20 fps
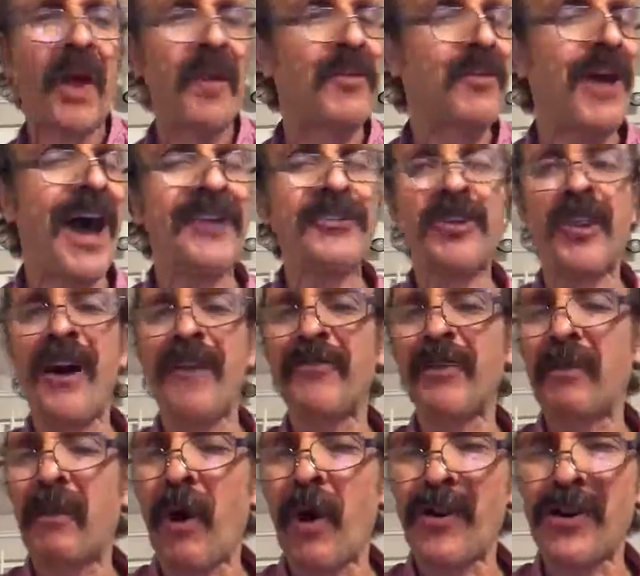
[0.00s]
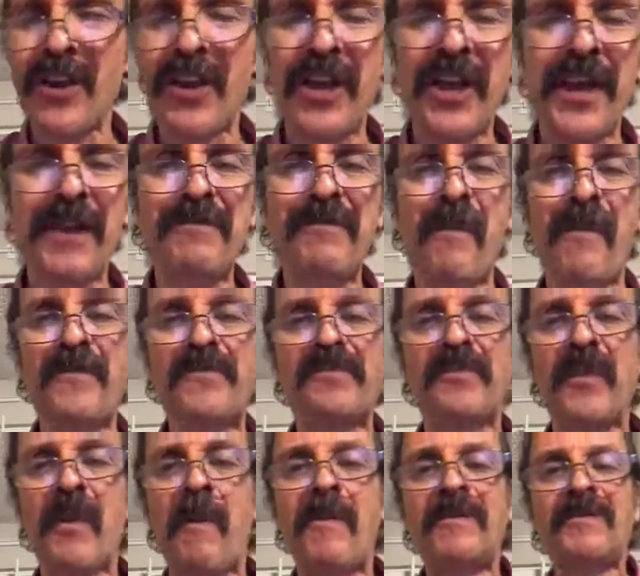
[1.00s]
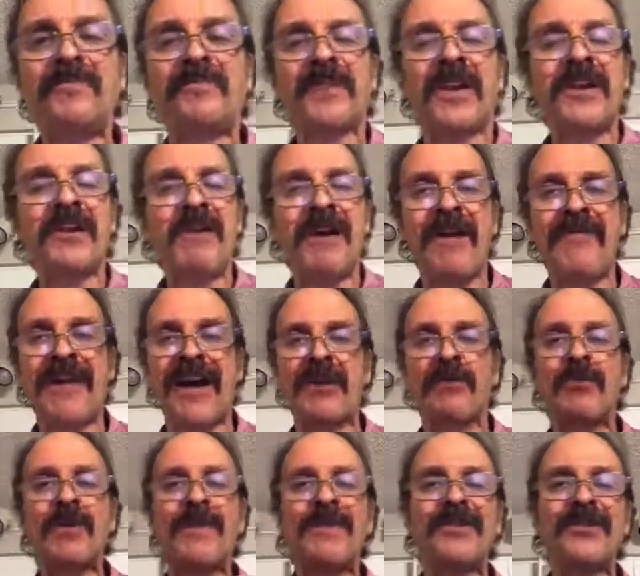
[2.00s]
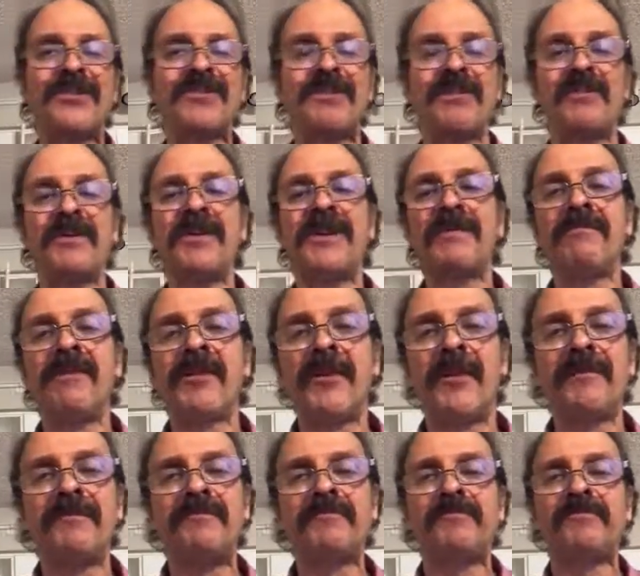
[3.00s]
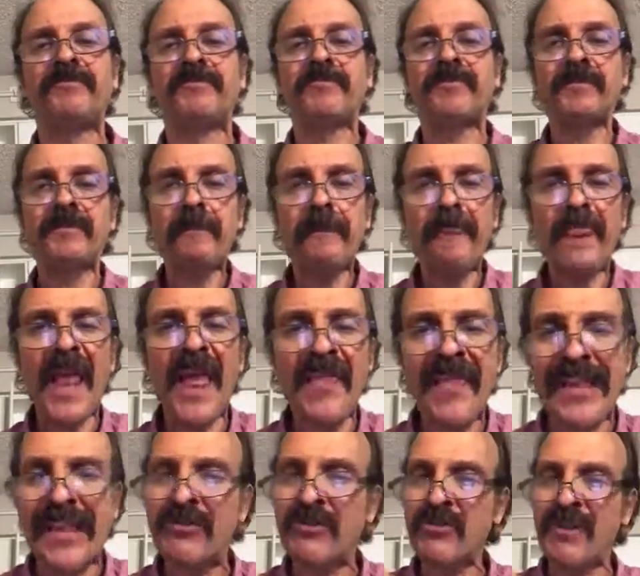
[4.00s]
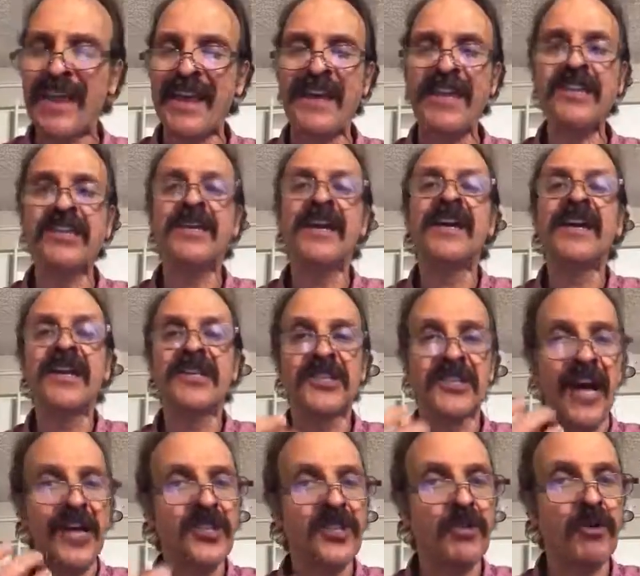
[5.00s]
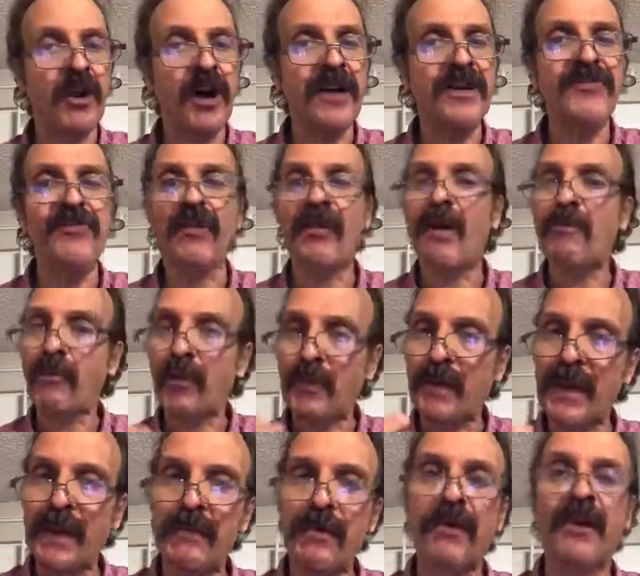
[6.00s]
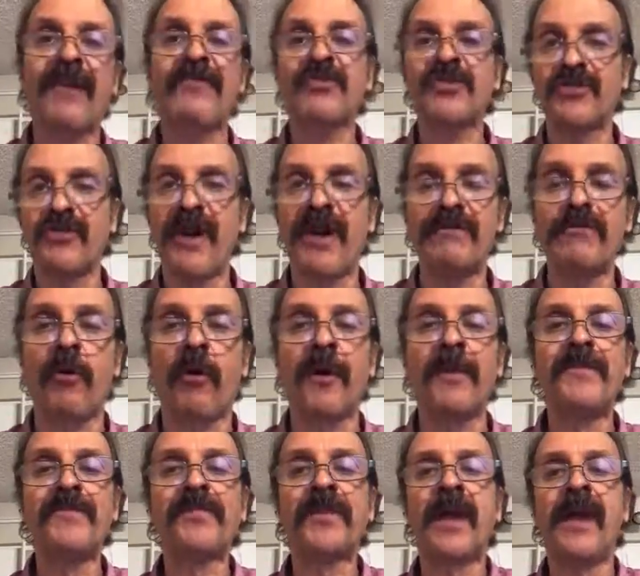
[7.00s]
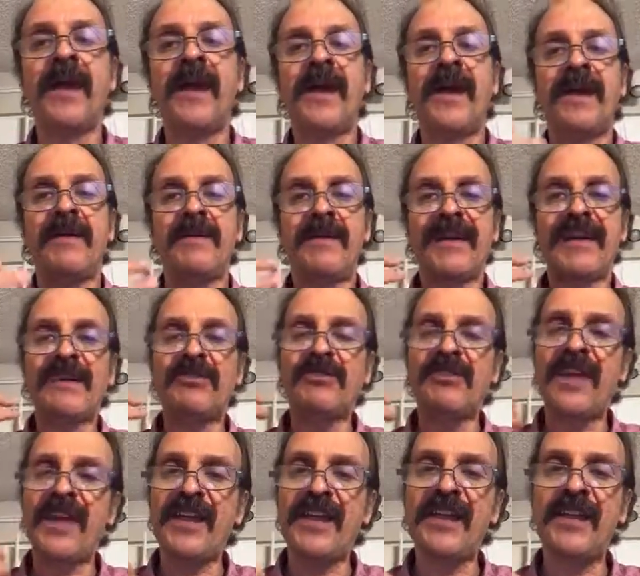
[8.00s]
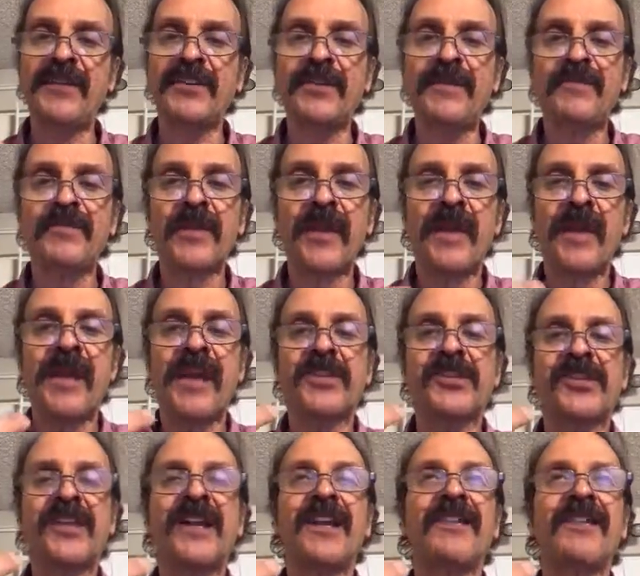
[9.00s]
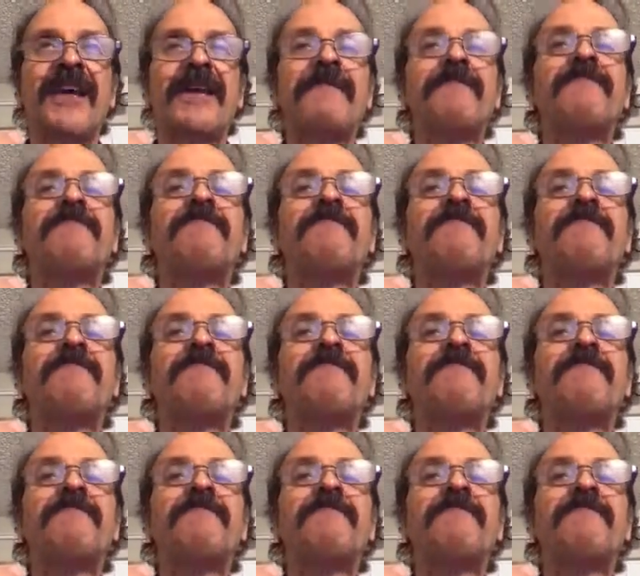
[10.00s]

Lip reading: Knocked it off the park again. You have that creaminess of the peanut butter. That gives you that hint. It's not strong. If you want more peanut butter, obviously you add more. But it gives you that hint. It's kind of like